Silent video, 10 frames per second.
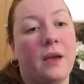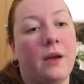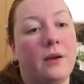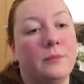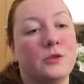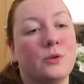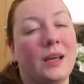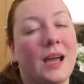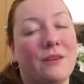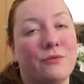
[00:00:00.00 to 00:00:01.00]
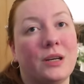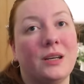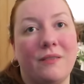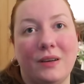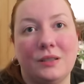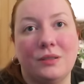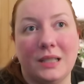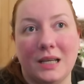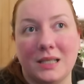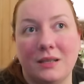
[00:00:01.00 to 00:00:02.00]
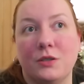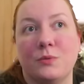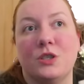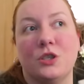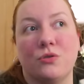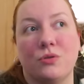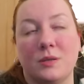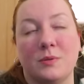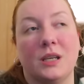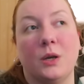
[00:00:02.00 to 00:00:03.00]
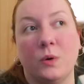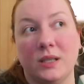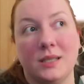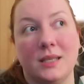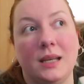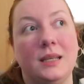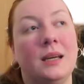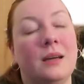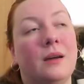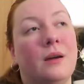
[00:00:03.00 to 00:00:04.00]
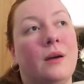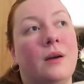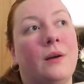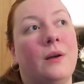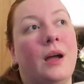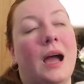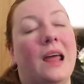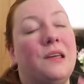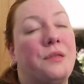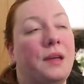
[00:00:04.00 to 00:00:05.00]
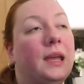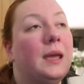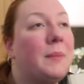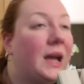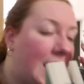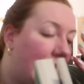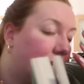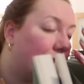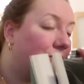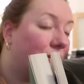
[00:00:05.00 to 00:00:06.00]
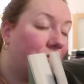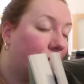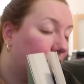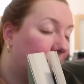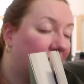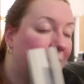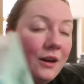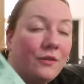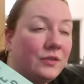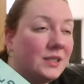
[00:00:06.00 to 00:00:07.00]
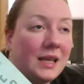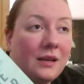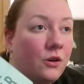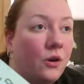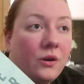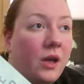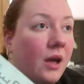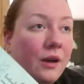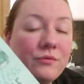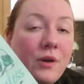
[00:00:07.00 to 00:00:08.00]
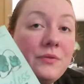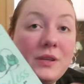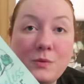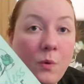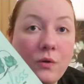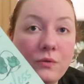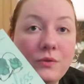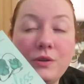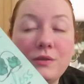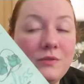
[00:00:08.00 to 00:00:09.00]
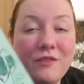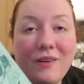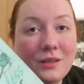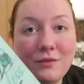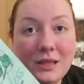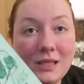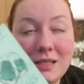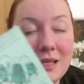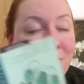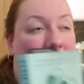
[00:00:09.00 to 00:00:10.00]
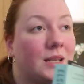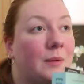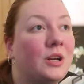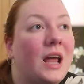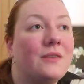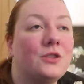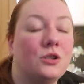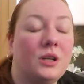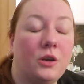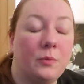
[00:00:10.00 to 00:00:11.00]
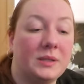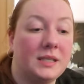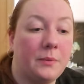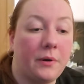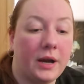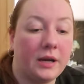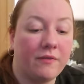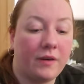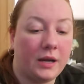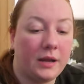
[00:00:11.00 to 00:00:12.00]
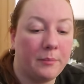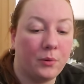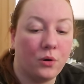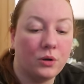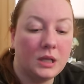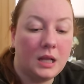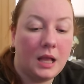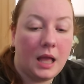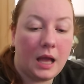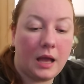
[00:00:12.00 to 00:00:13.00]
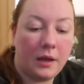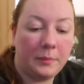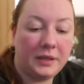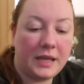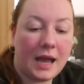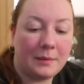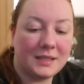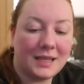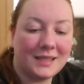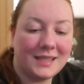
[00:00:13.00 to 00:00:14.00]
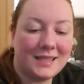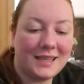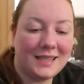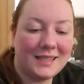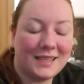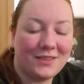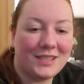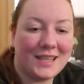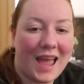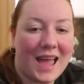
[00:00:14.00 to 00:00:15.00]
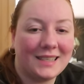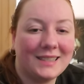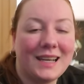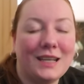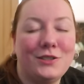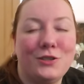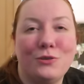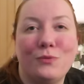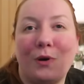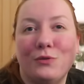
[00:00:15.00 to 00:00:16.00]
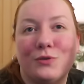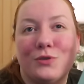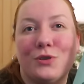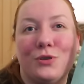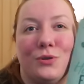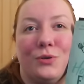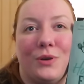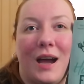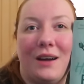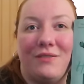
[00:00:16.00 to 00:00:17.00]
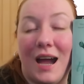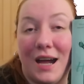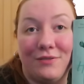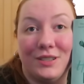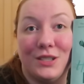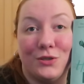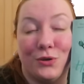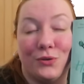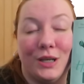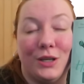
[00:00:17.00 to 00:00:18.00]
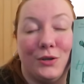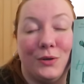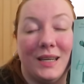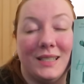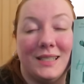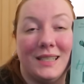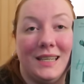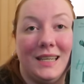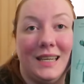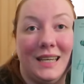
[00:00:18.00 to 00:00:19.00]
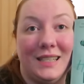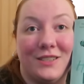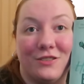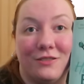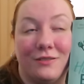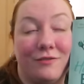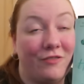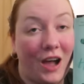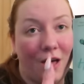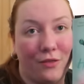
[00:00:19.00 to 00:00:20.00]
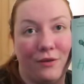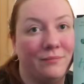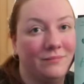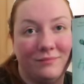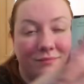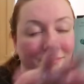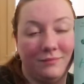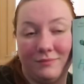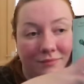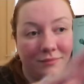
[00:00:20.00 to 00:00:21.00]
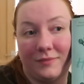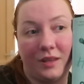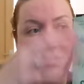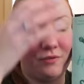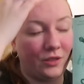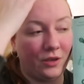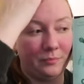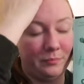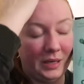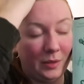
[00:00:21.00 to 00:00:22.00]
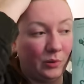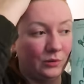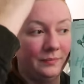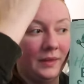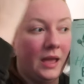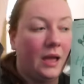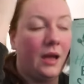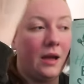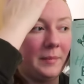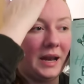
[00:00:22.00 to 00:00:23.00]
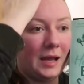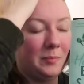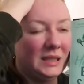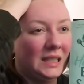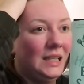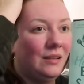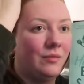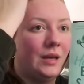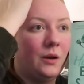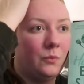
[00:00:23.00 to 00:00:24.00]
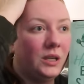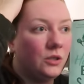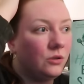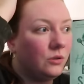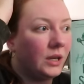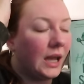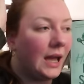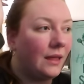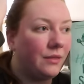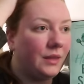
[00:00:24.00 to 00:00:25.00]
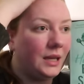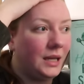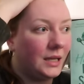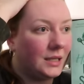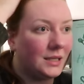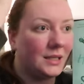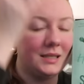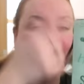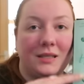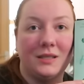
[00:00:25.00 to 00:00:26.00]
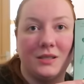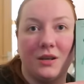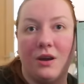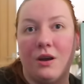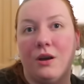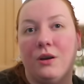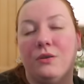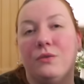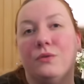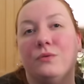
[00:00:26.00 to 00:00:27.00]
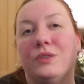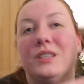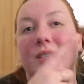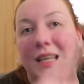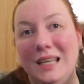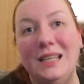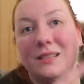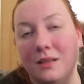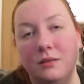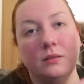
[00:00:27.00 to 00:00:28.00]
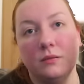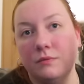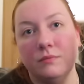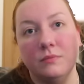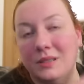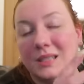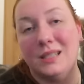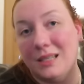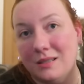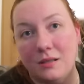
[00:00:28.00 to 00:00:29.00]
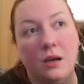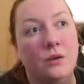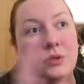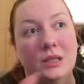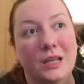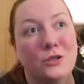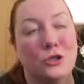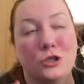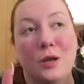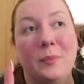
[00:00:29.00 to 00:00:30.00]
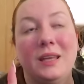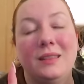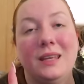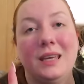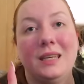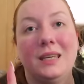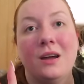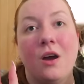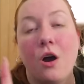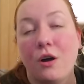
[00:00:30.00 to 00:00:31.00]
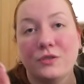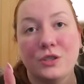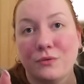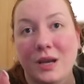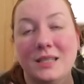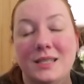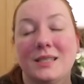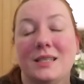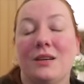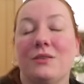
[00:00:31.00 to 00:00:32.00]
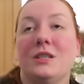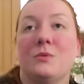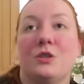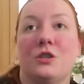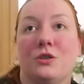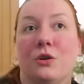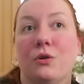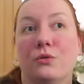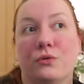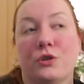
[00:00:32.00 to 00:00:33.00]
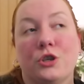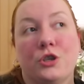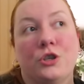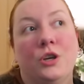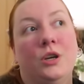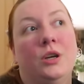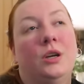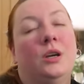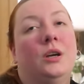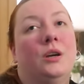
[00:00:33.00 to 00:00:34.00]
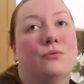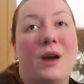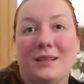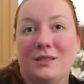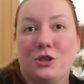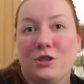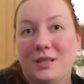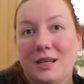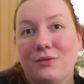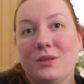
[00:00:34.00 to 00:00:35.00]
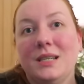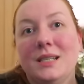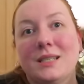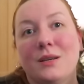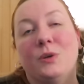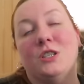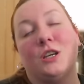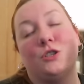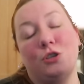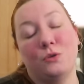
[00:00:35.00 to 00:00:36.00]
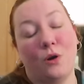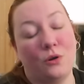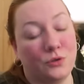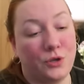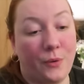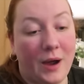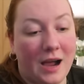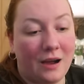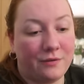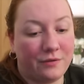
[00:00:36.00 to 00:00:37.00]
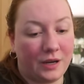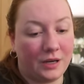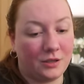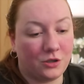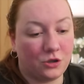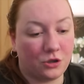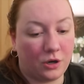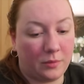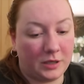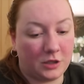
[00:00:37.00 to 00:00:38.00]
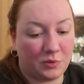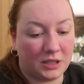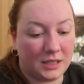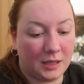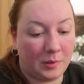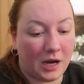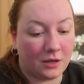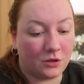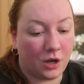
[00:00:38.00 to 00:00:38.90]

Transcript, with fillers: Um, so I have read a novella in that series, which is Christmas in Quincy. And I think in my head, I've confused myself and said, oh yeah, I've read this one, the novella in this series. I'm going to have to look it up and see where I can find it. But um, yeah, I'm sad to see this series end. I do want to have Harvey's Story, who is the Eaton father of the people. Um, and I believe that we do get the sister, the Eaton sister relationship in the Off to the Races series, which is the Gold Rush Ranch series, which I do also have and has just gone on my spring TBR.